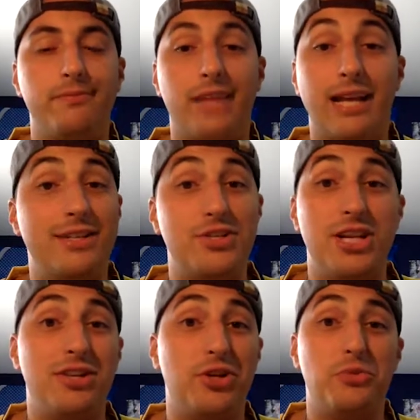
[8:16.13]
they just
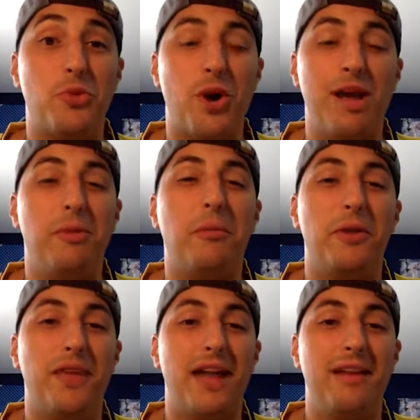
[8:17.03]
weren't able to
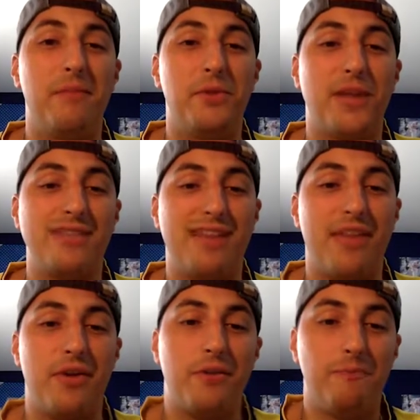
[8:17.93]
put that
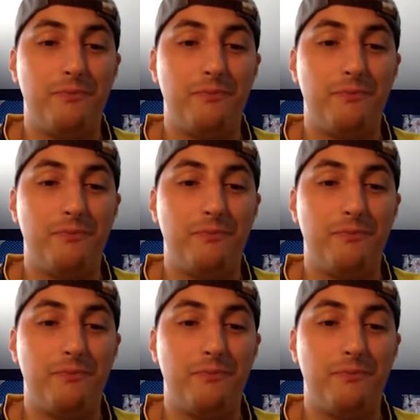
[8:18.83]
together.